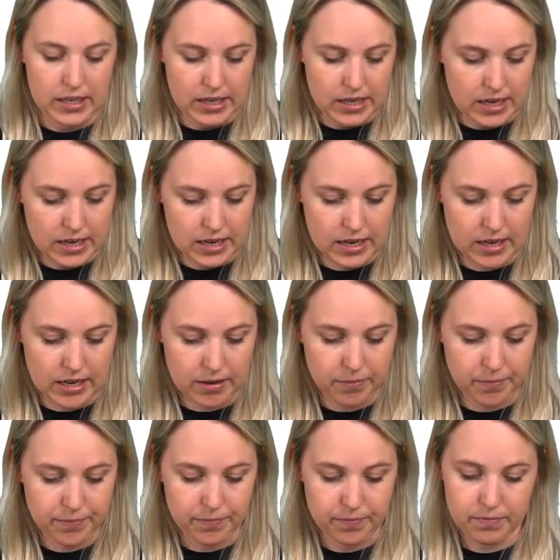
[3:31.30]

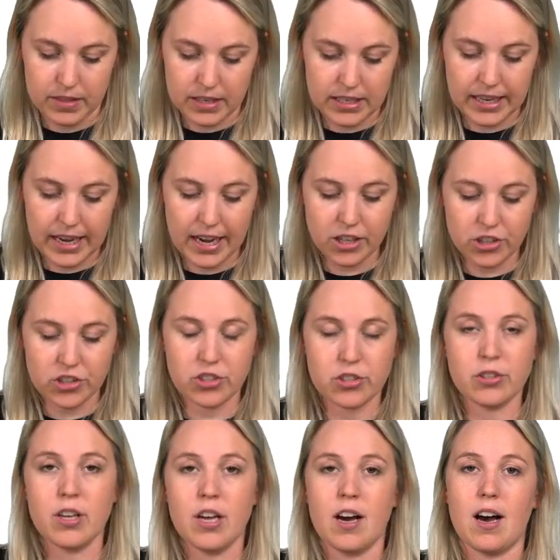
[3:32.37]
The
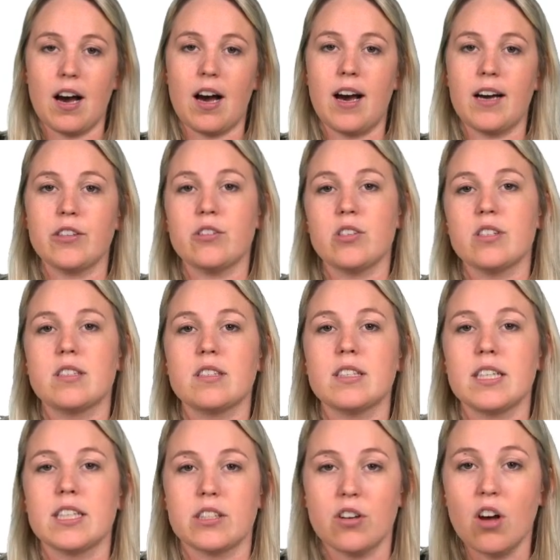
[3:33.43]
negation, you just
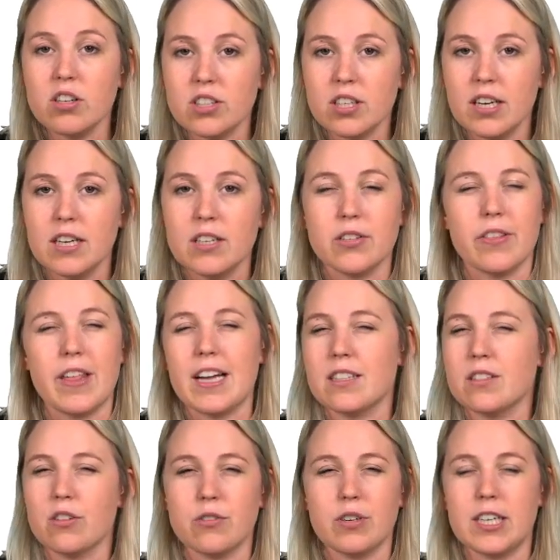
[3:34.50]
need a not. So that's
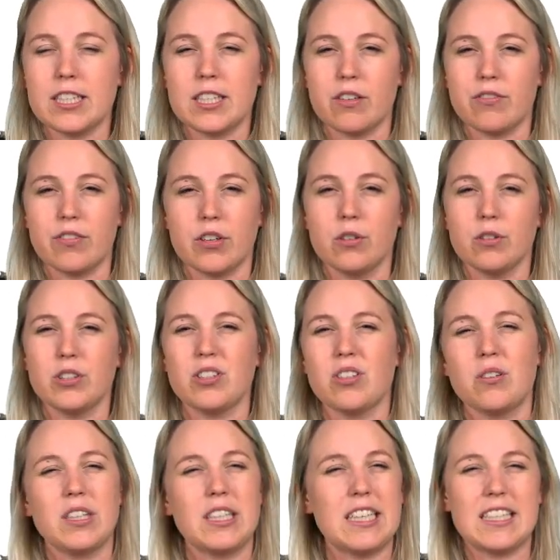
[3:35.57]
not really difficult. You
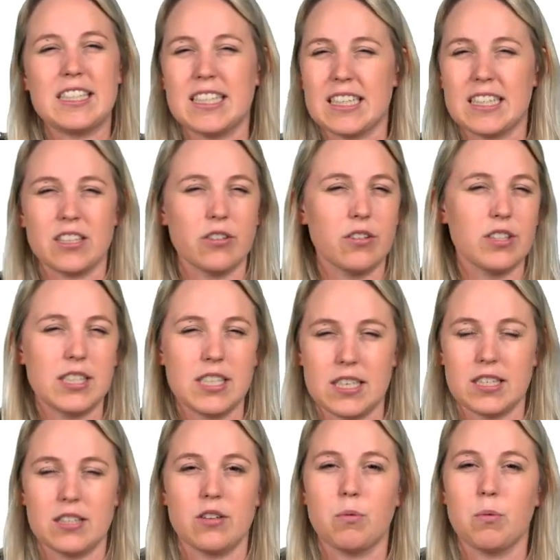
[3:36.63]
don't need a didn't or
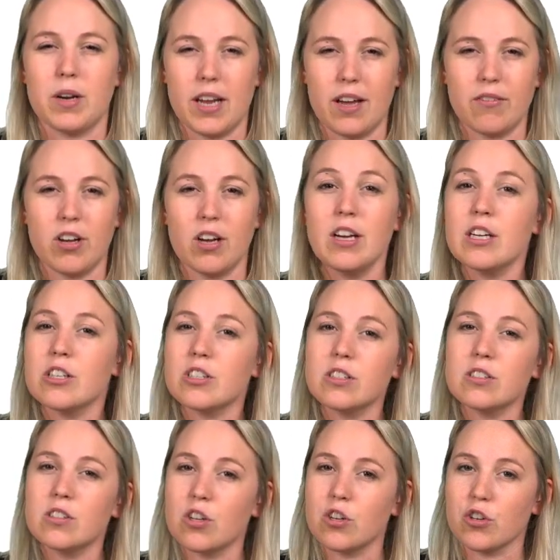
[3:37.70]
doesn't or whatever.
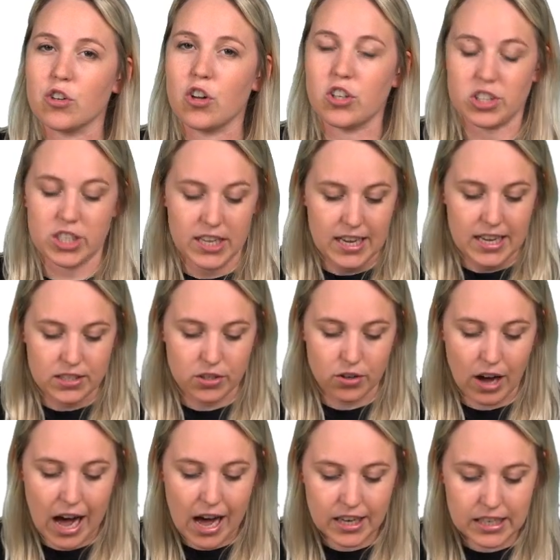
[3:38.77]
Just not. So
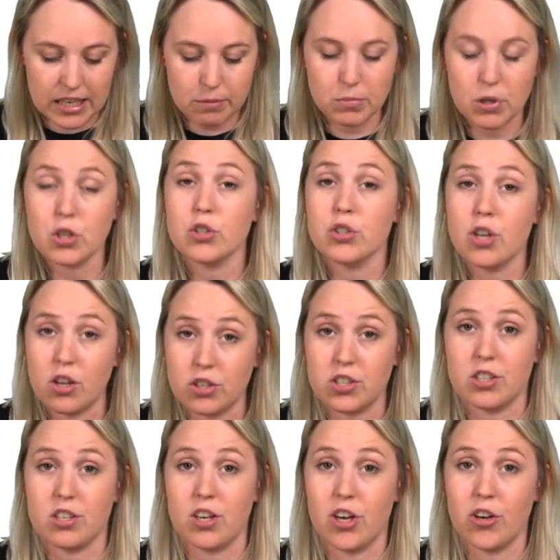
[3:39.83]
I am
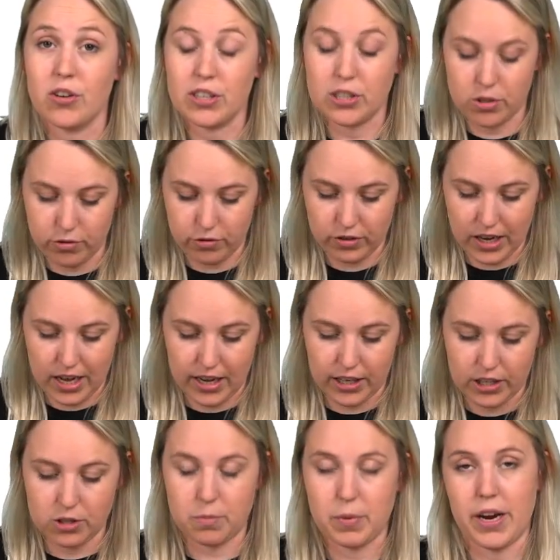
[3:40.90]
not going to fly
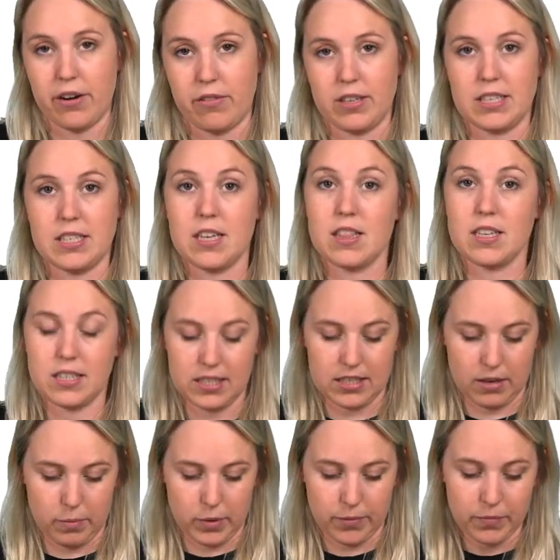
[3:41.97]
to Paris this summer.